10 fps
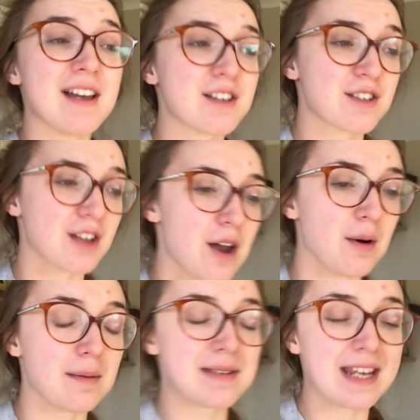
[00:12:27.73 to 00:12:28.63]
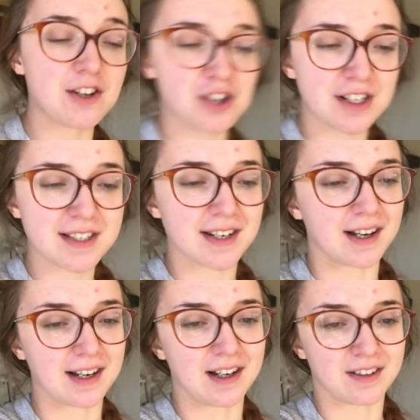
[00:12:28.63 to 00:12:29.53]
So I'm teaching
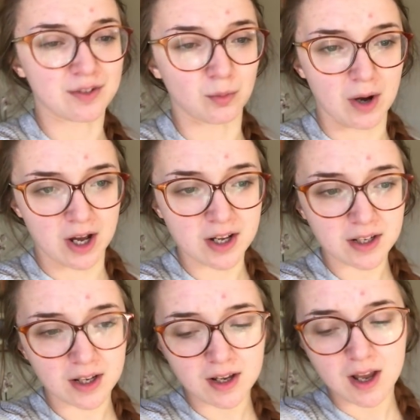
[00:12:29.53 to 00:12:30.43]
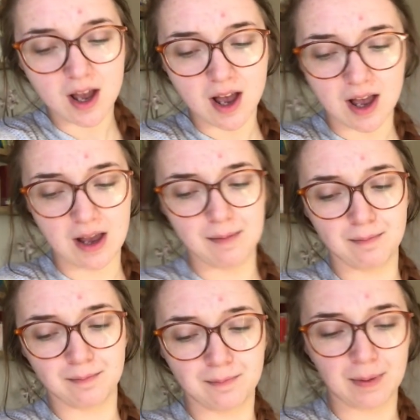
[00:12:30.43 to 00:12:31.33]
tonight after work,
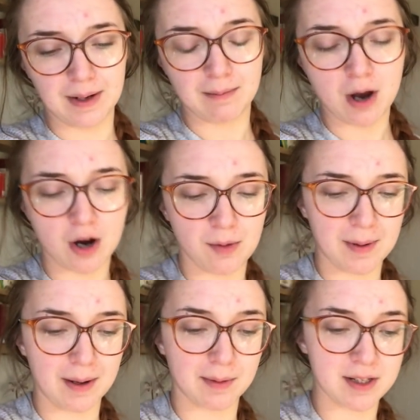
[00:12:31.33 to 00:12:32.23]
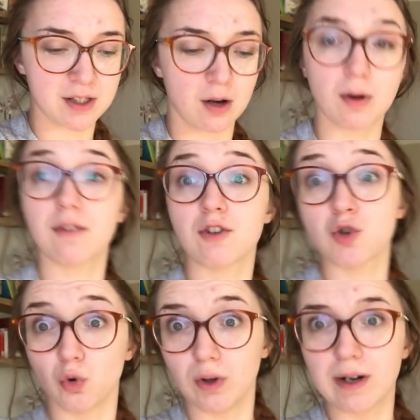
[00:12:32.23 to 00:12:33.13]
um, but I'm hoping, I'm going to start work very
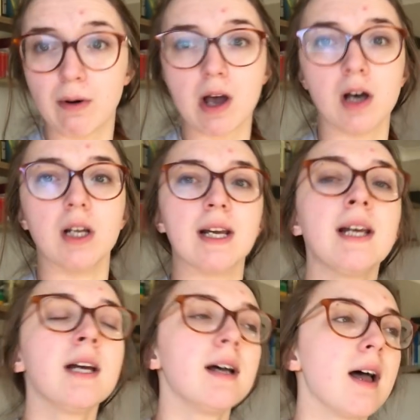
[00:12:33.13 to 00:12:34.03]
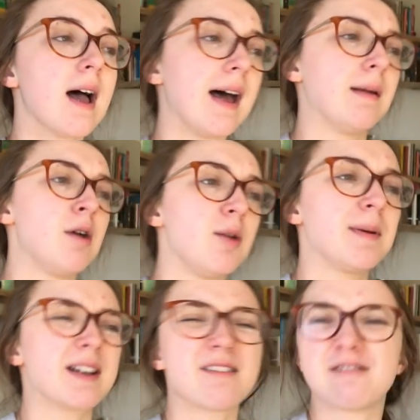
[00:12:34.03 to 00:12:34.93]
shortly, quite early, and I'm
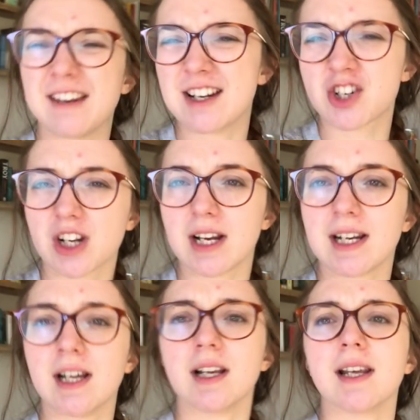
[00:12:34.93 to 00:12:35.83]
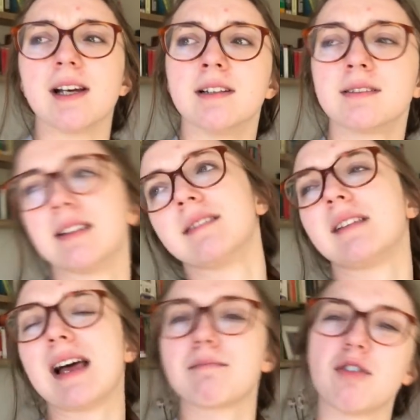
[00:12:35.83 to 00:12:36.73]
hoping I can finish slightly earlier,
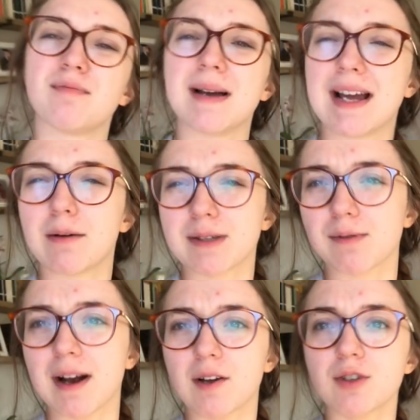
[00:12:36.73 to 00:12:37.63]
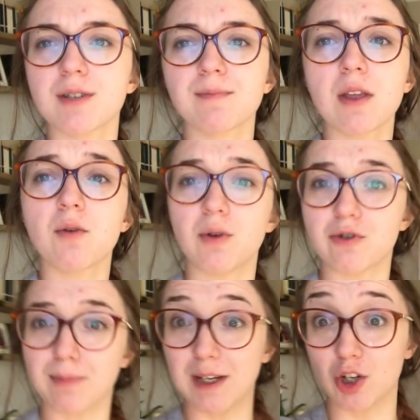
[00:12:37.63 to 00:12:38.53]
like move my hours around,
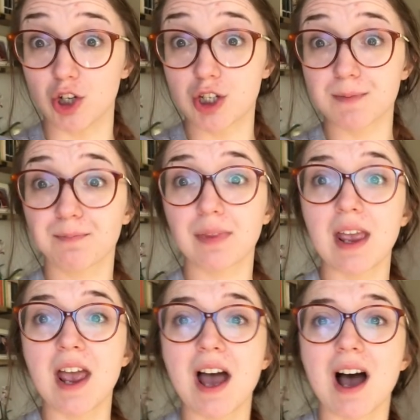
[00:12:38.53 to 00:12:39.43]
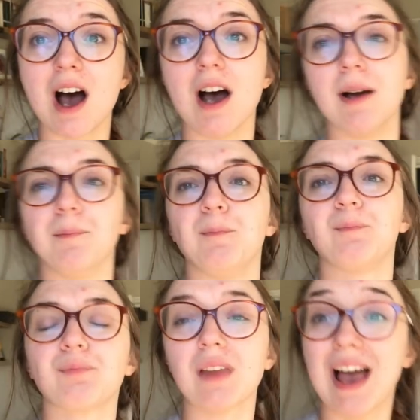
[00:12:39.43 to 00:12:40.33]
which would be good.
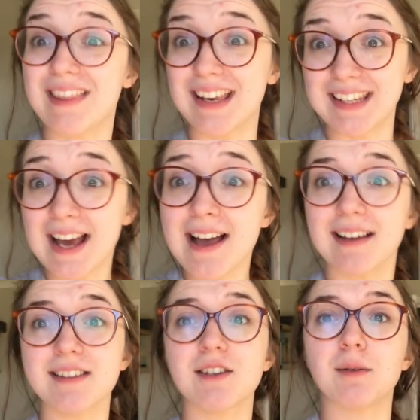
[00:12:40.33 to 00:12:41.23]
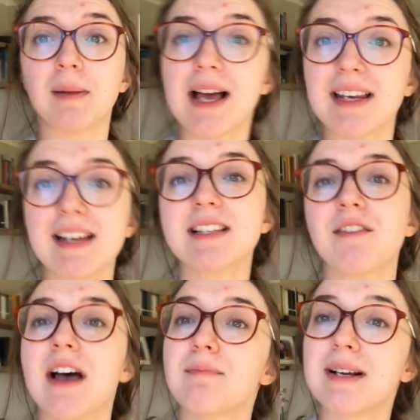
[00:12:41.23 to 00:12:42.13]
Um, and then yeah, so the plan is I've
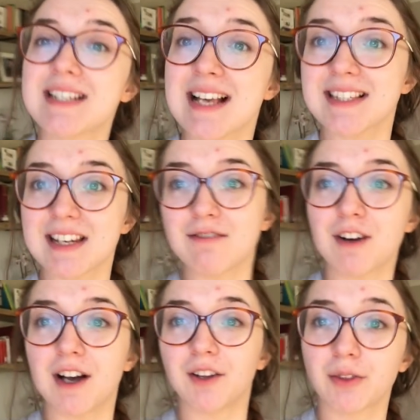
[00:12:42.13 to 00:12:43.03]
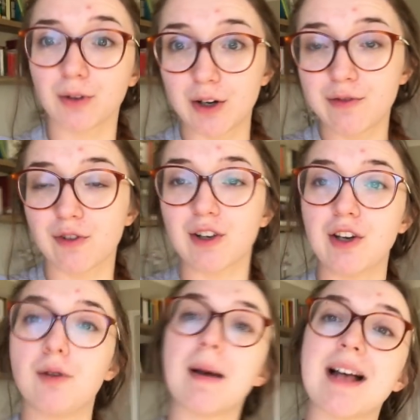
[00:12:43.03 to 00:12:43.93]
had my testing file through for a
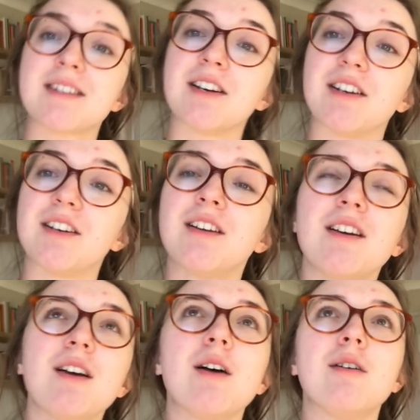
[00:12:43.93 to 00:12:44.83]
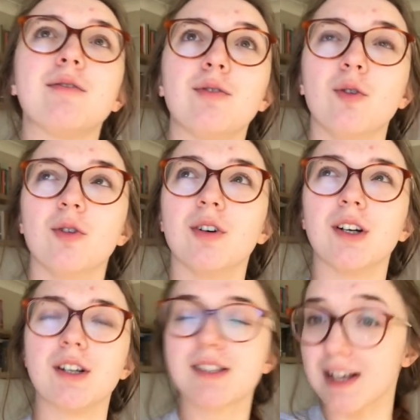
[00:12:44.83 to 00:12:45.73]
new pattern
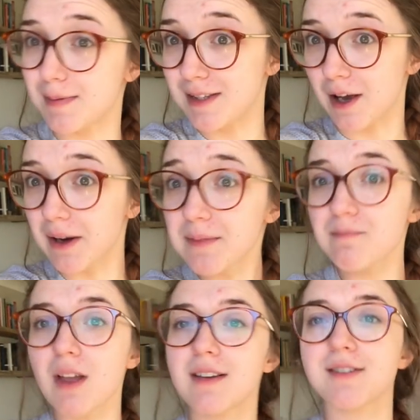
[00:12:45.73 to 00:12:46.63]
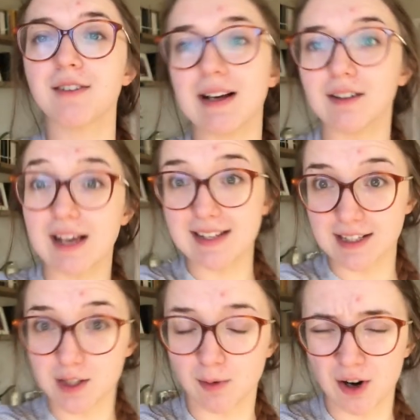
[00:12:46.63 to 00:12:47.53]
for Sew Me Something so that'll get
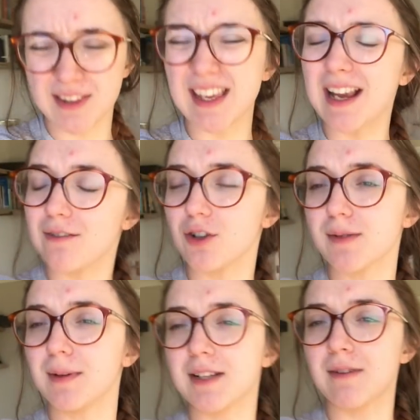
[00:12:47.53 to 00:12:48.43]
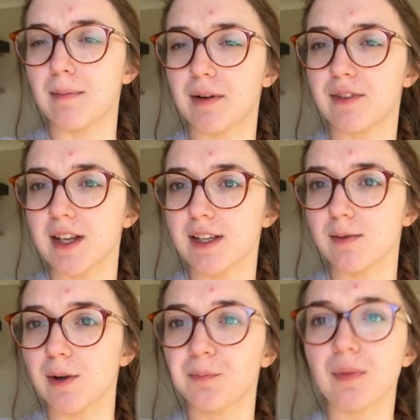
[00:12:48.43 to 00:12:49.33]
done tomorrow. I think I've got some nice fabric for that as
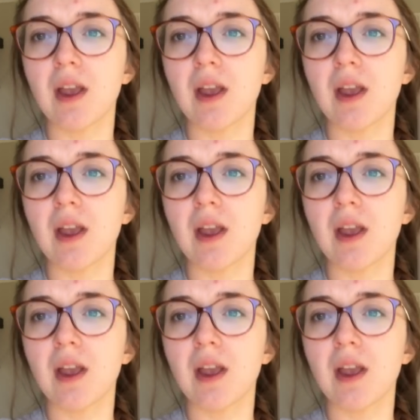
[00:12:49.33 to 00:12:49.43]
well.